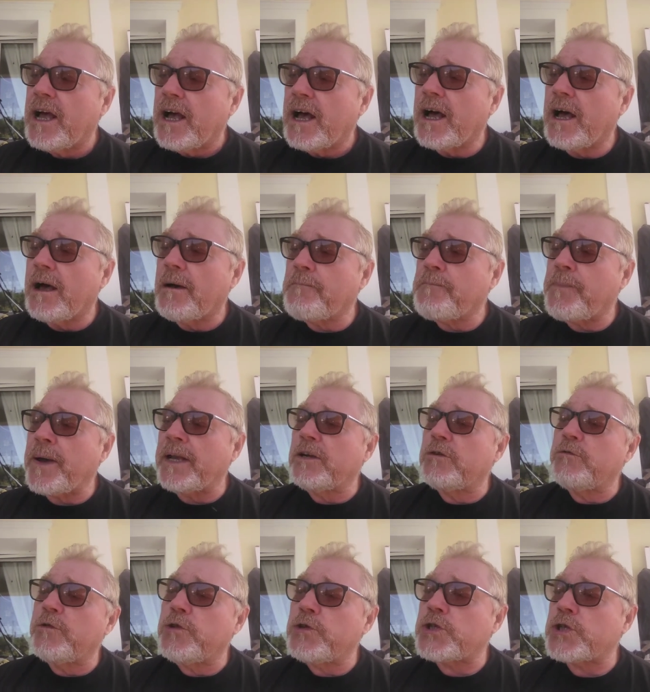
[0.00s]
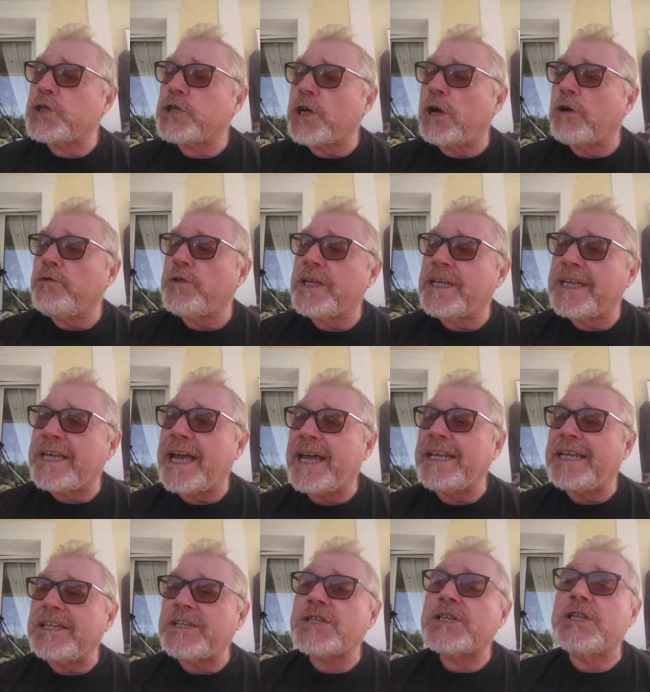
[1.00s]
Belarus showed
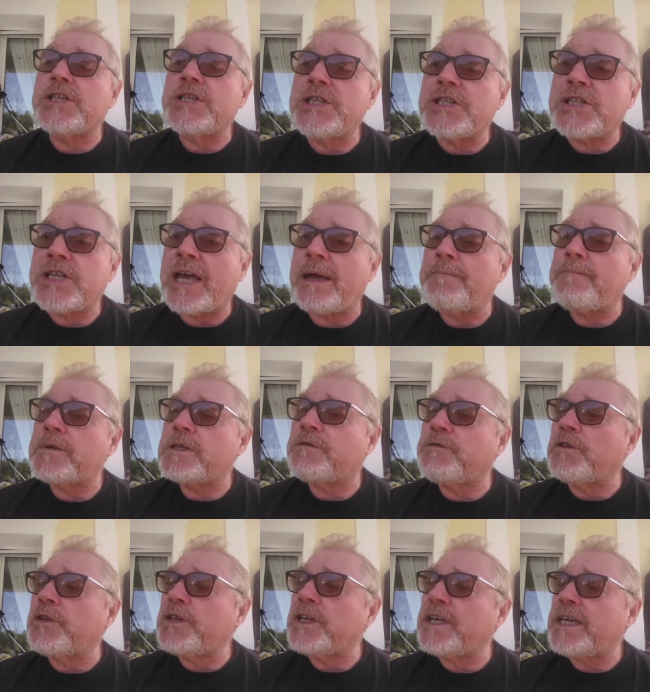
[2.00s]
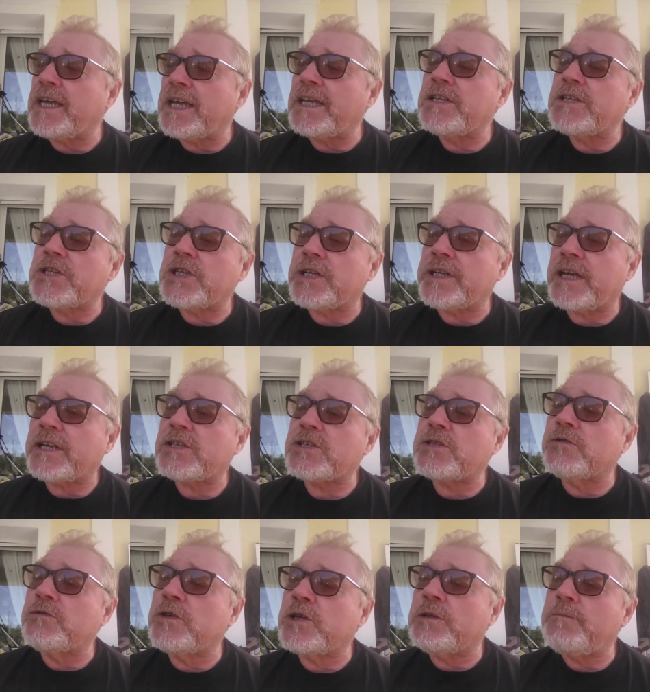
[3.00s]
again its contempt for the
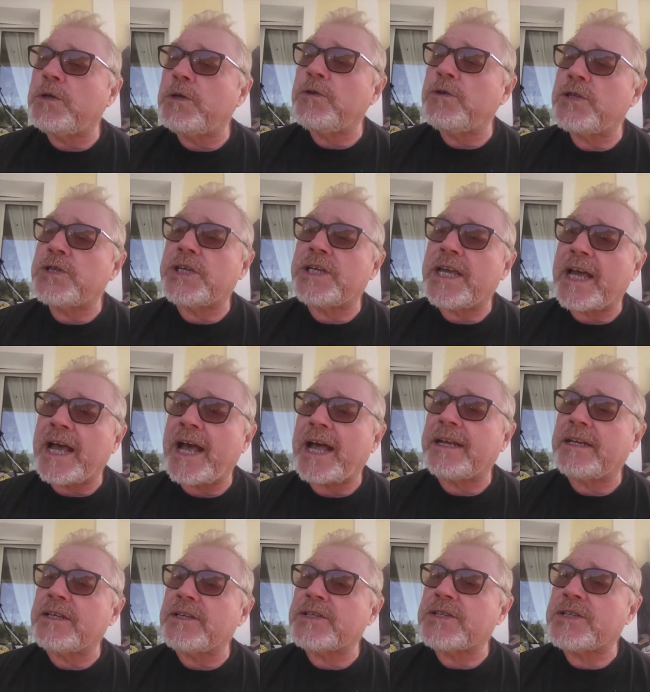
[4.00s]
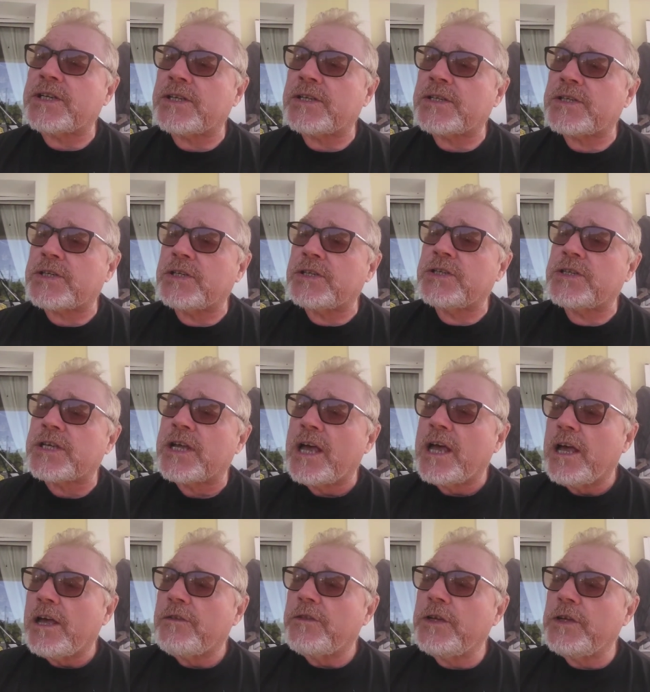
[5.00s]
international community and its citizens.
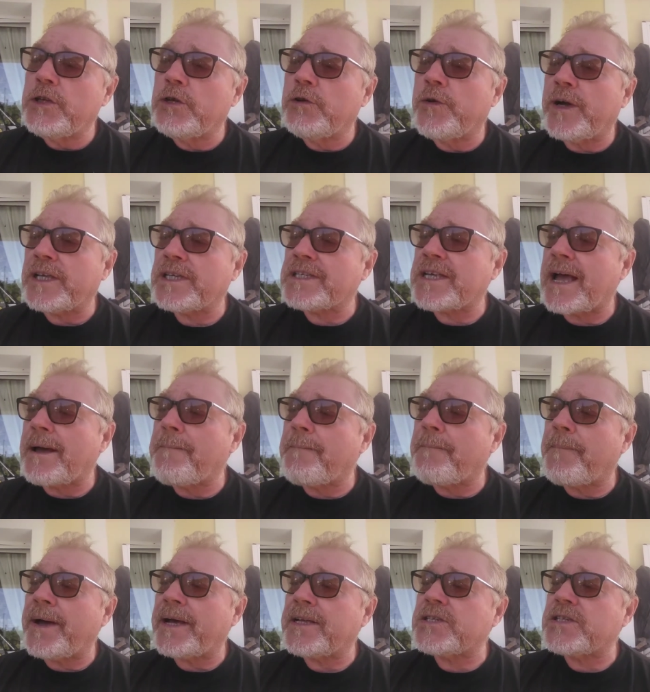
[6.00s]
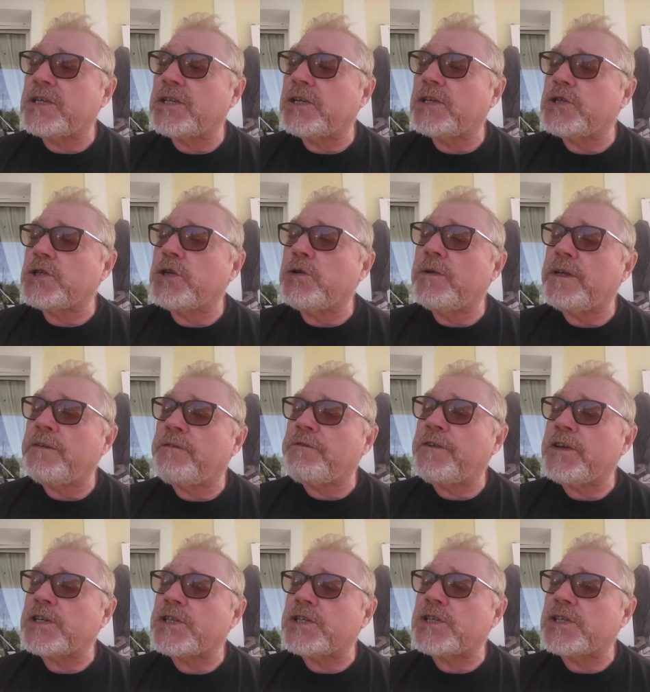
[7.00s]
The US Ambassador Julie
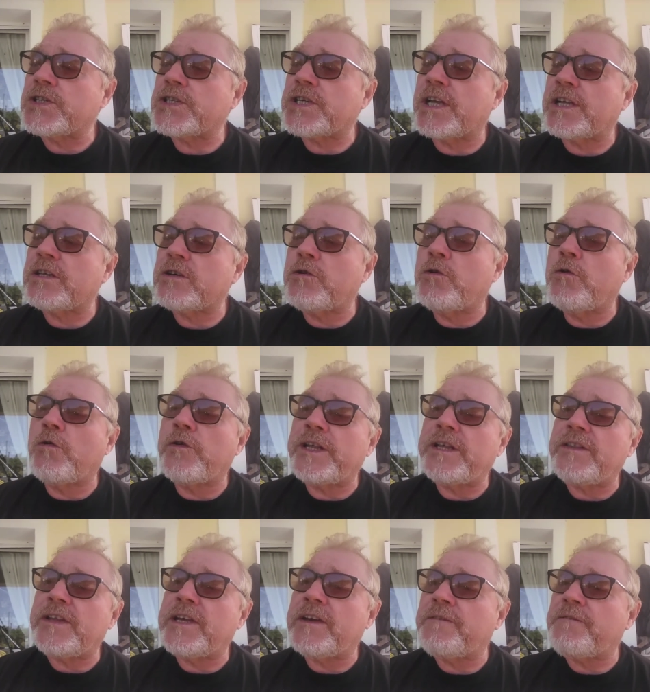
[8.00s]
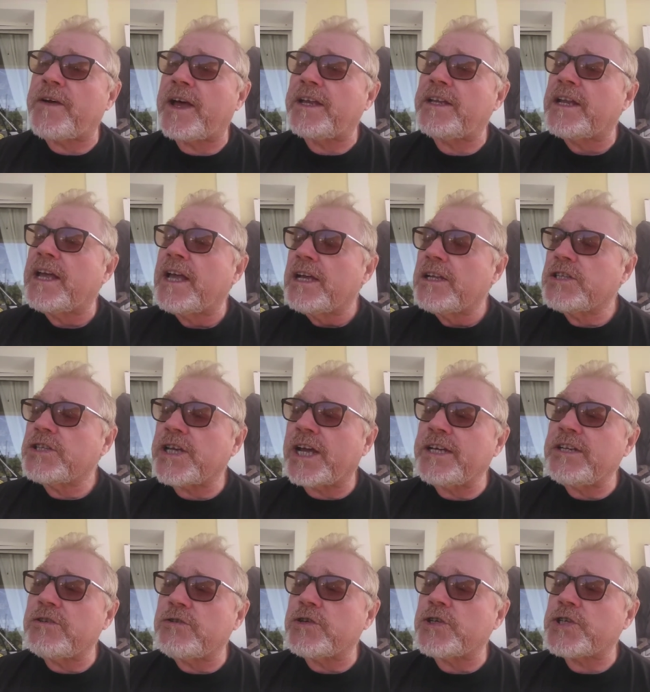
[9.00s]
Fisher said, calling the event
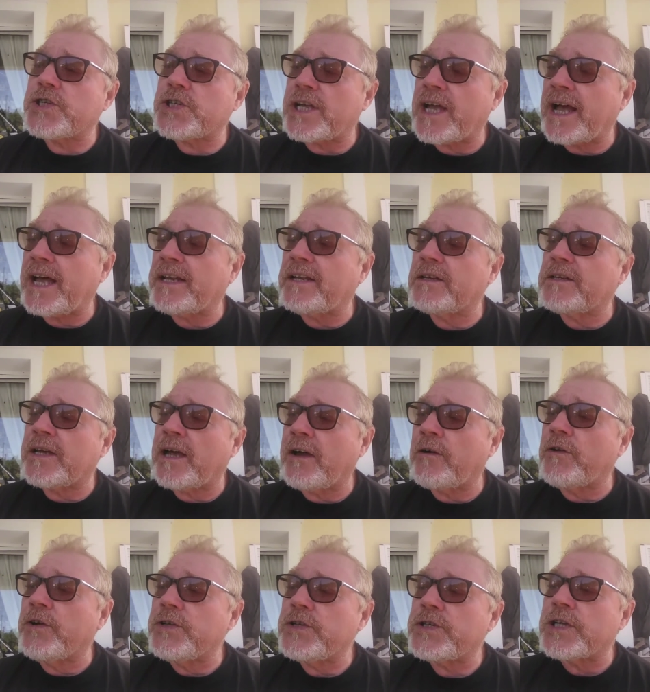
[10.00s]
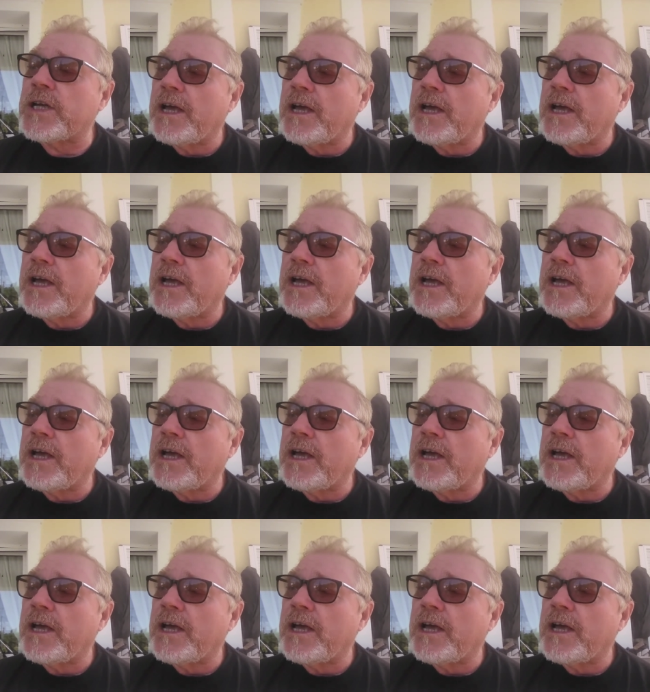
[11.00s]
dangerous and adherent.